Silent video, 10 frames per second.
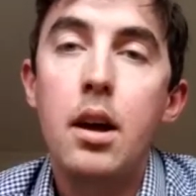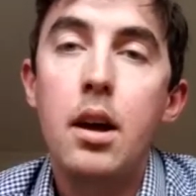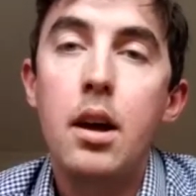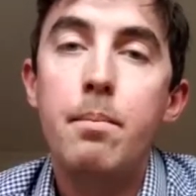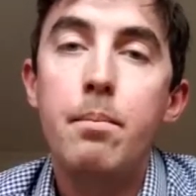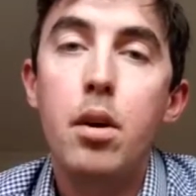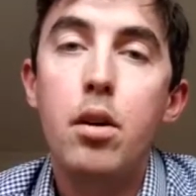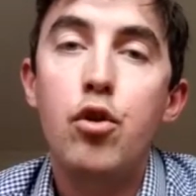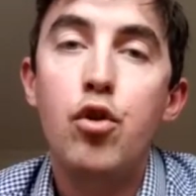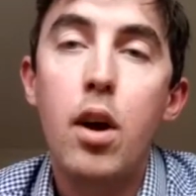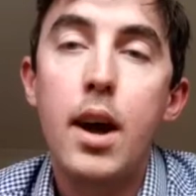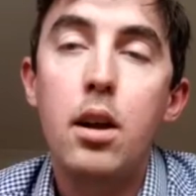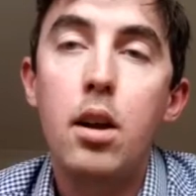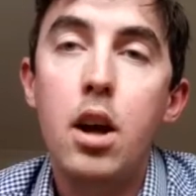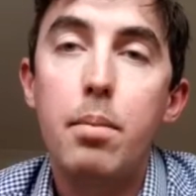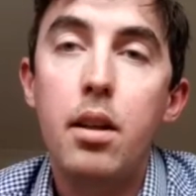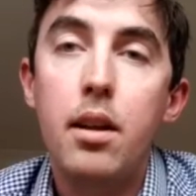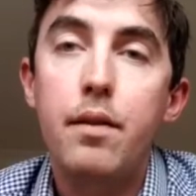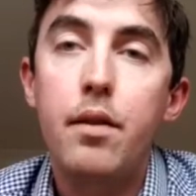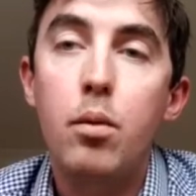um, trial a couple of
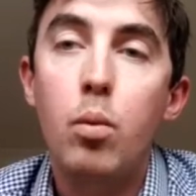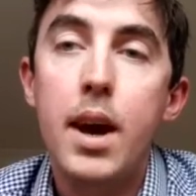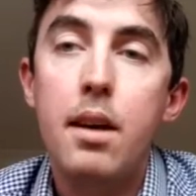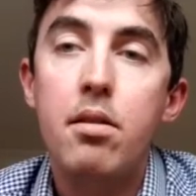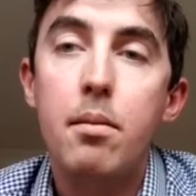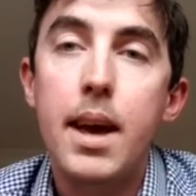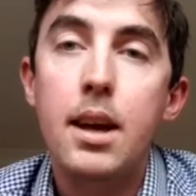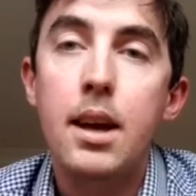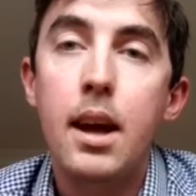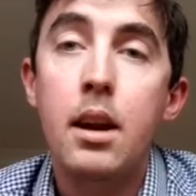different ways to make it.